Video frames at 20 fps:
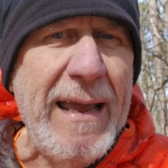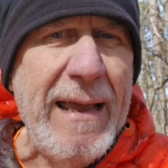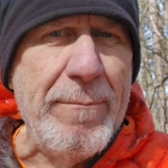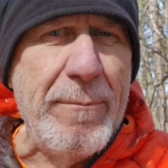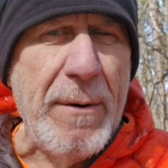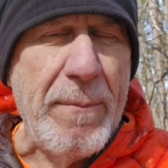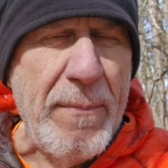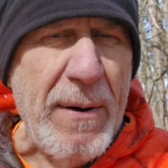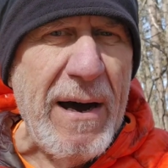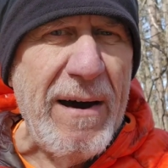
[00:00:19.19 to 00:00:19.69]

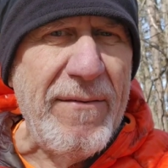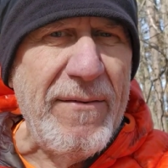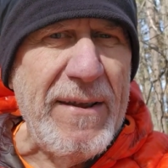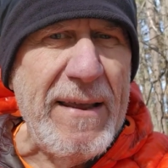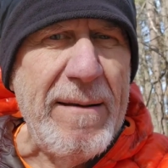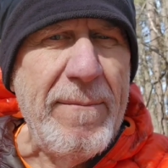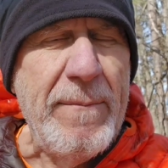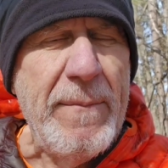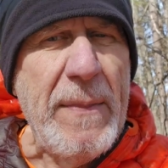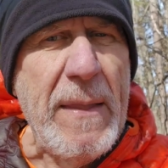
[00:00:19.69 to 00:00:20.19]
my
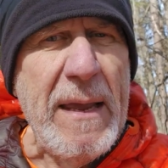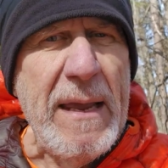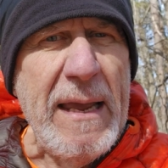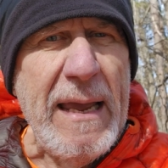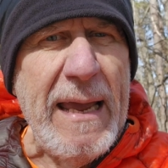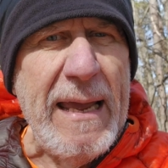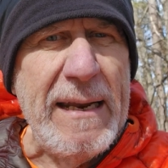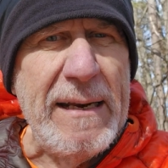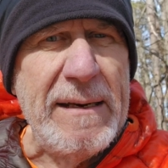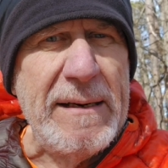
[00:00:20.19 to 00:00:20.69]
puffy,
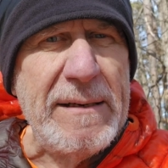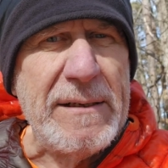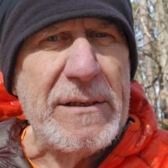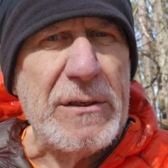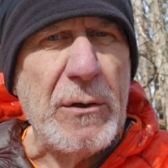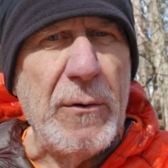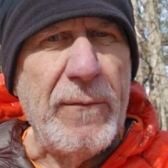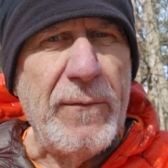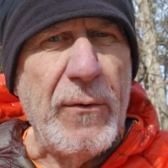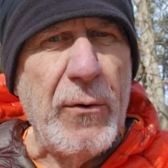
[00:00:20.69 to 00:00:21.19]
and
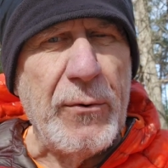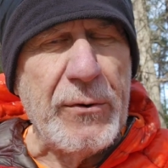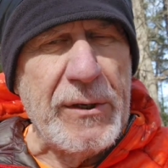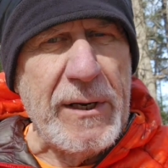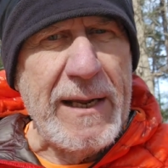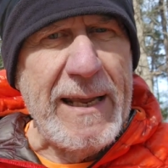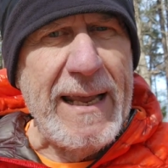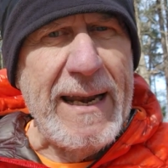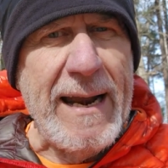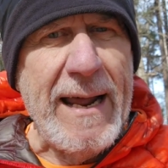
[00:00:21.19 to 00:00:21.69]
so forth
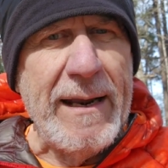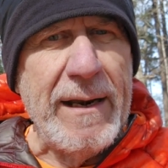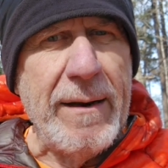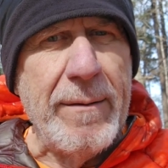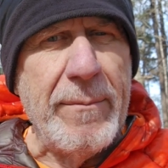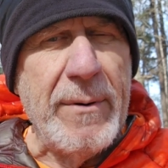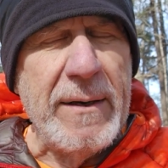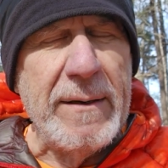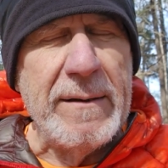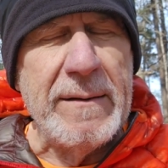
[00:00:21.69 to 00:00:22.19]
to get under
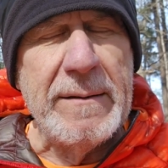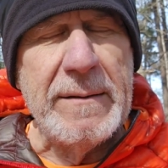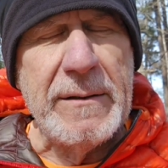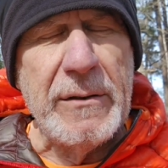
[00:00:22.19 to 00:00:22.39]
my